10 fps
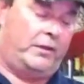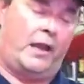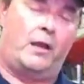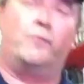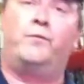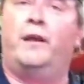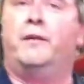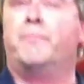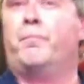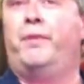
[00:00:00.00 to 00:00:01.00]

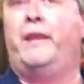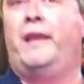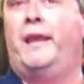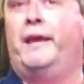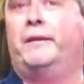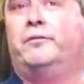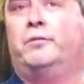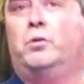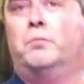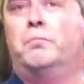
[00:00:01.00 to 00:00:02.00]
counterfeit ES
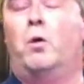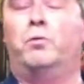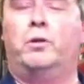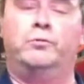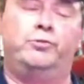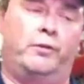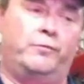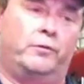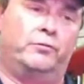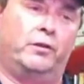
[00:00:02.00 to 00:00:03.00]
bolt-on
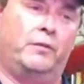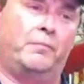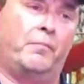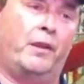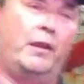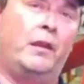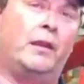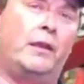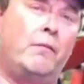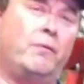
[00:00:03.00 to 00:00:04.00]
shifters,
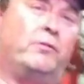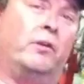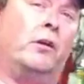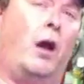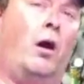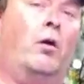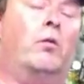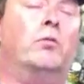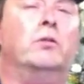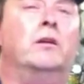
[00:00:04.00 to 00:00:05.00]
give us a call.